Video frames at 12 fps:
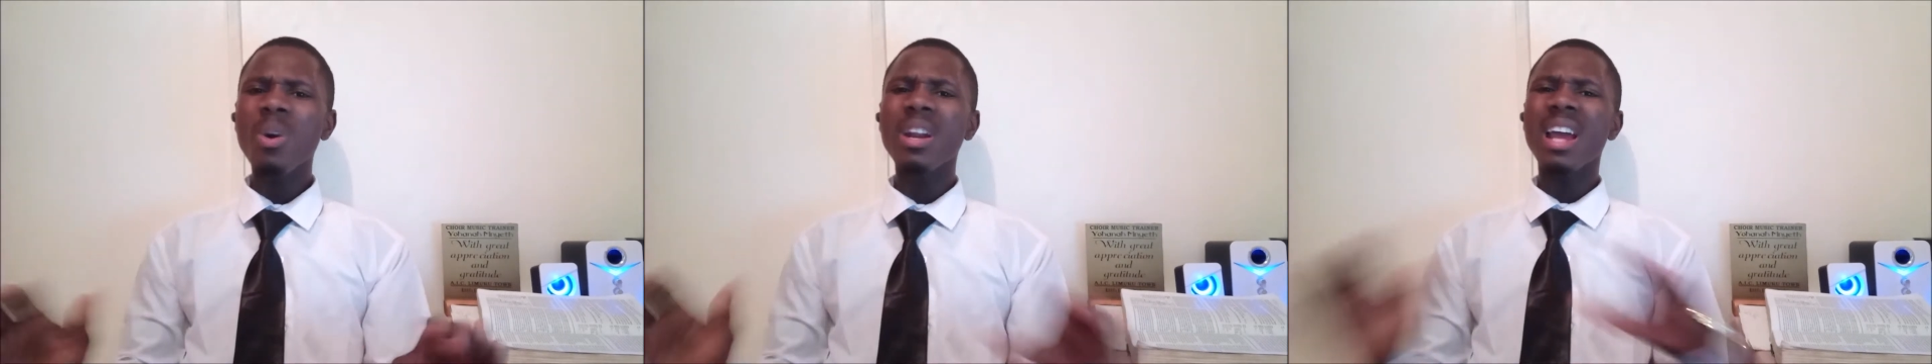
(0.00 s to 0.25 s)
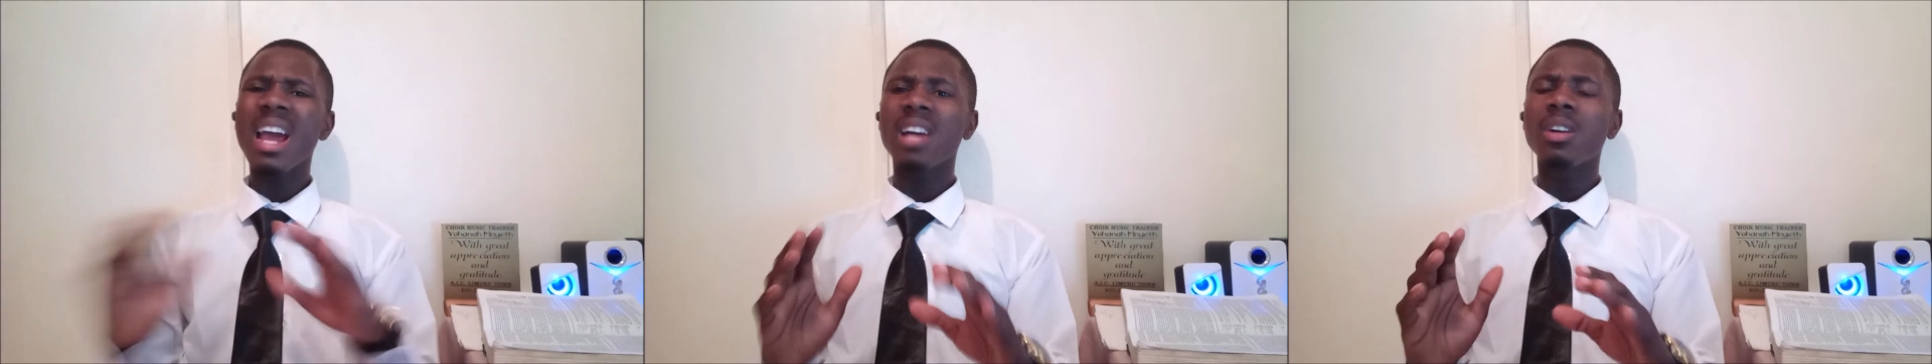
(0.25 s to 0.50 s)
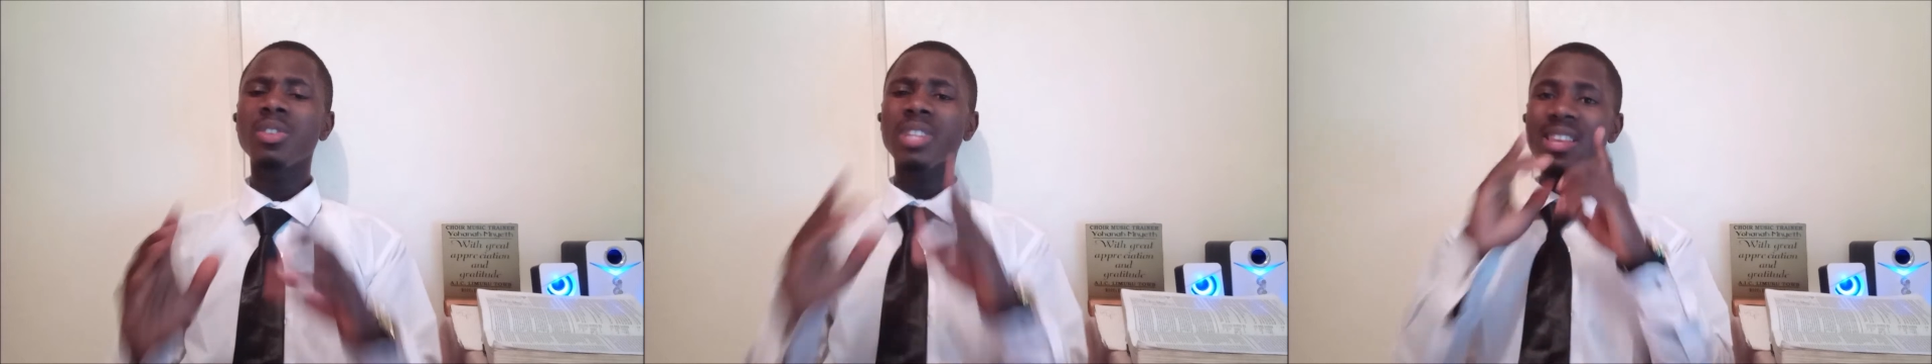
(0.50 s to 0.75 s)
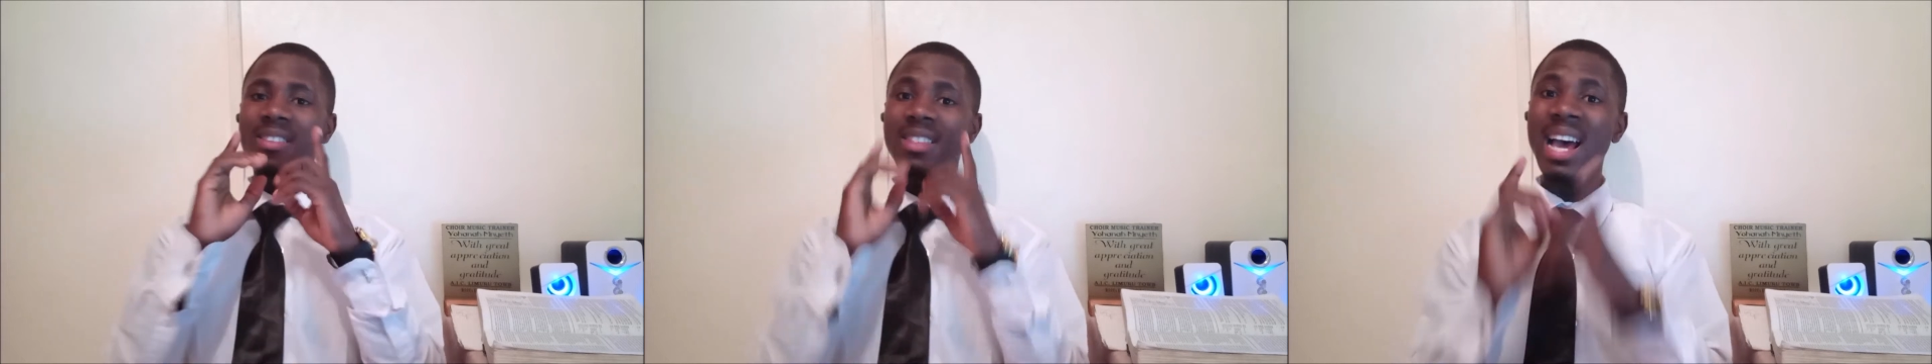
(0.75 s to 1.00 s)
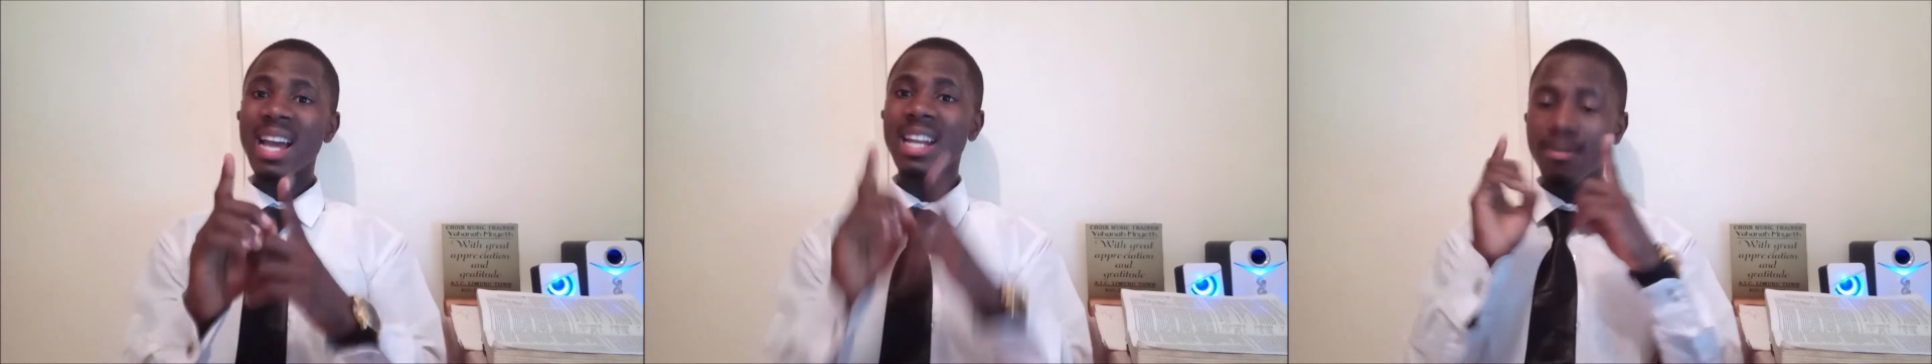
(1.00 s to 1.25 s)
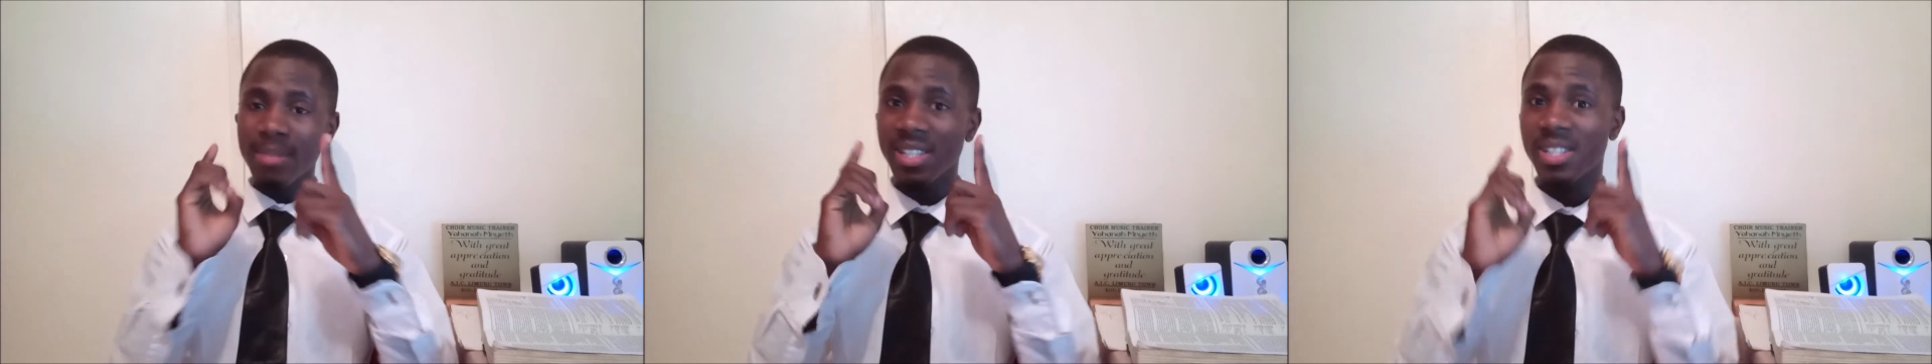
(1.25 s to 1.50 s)
one else than
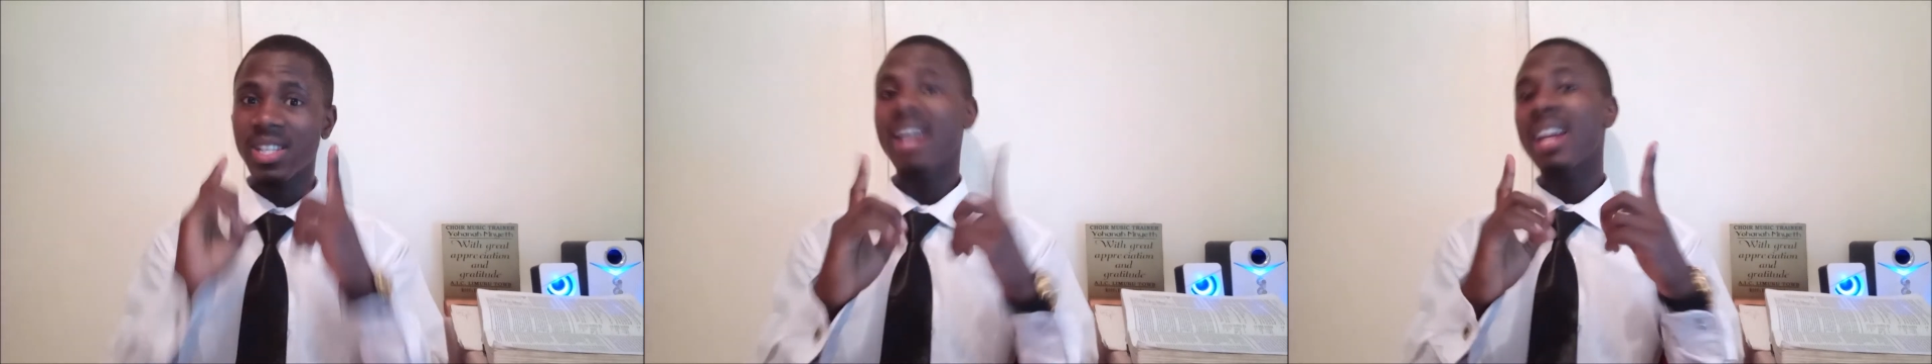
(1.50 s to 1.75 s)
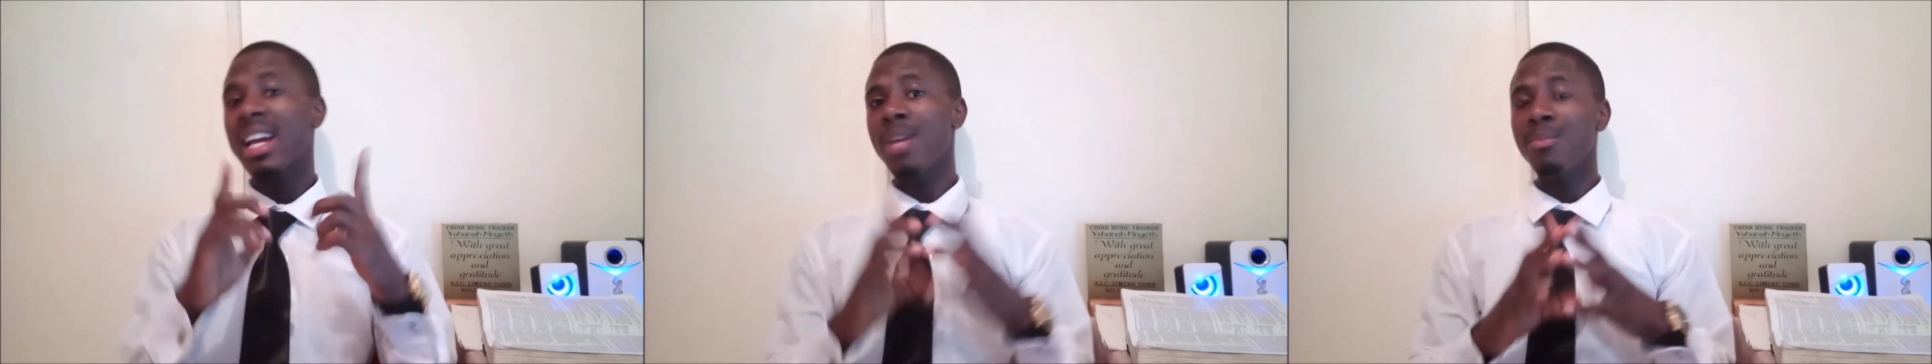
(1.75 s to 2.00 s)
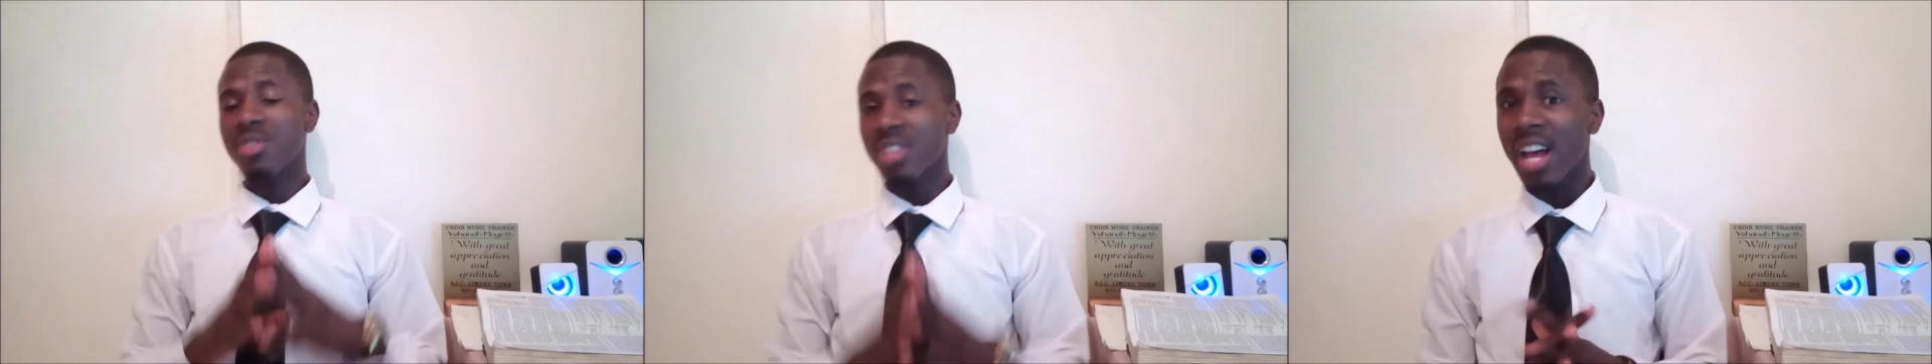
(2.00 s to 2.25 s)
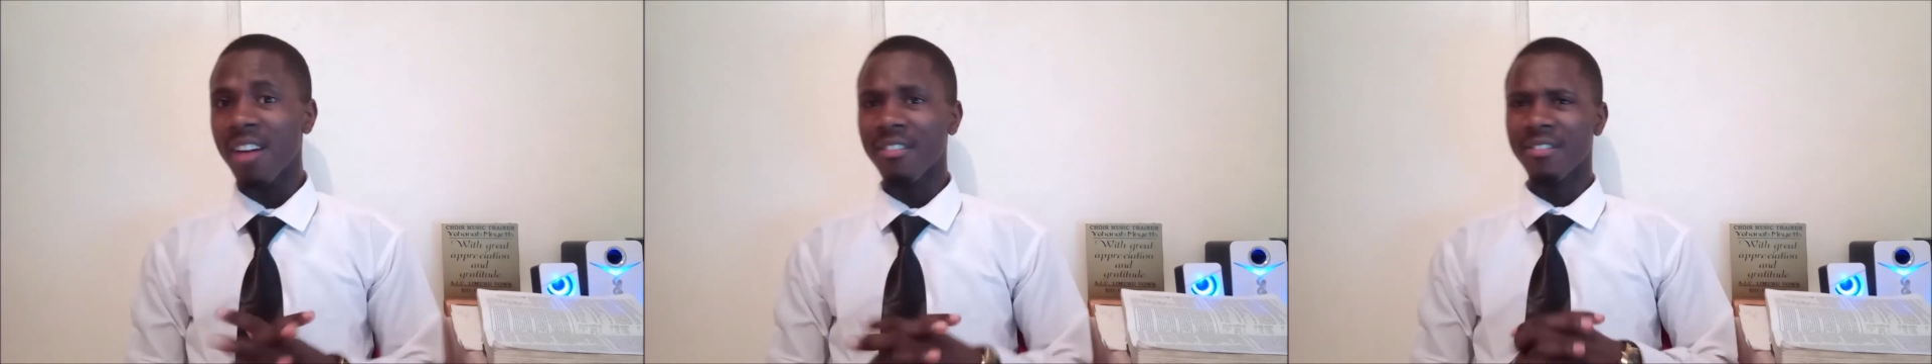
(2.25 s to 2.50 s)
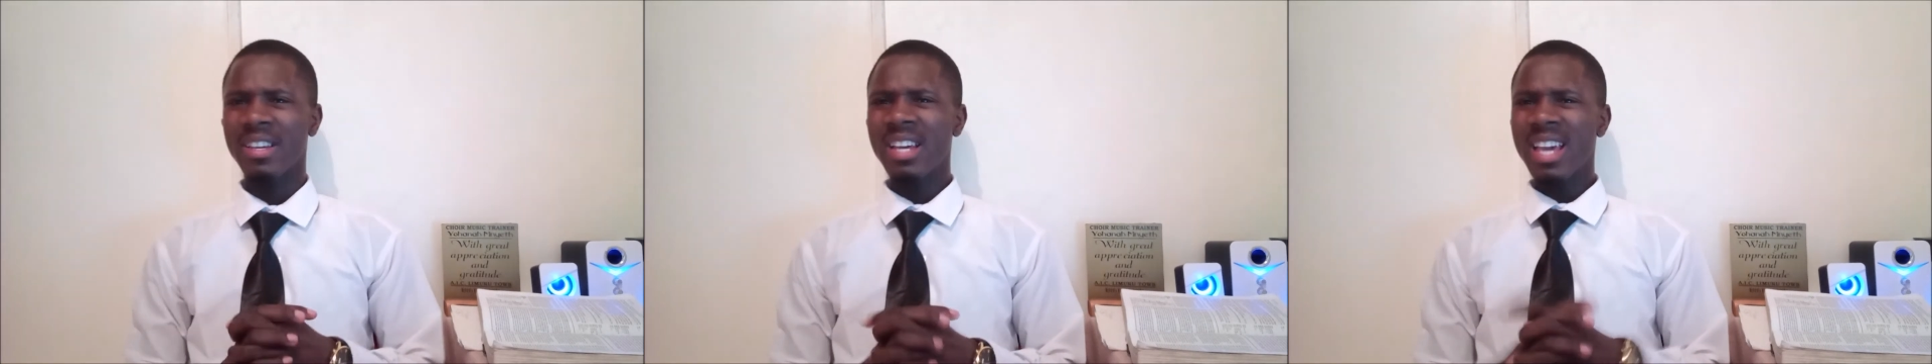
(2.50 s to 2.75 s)
the Messiah himself.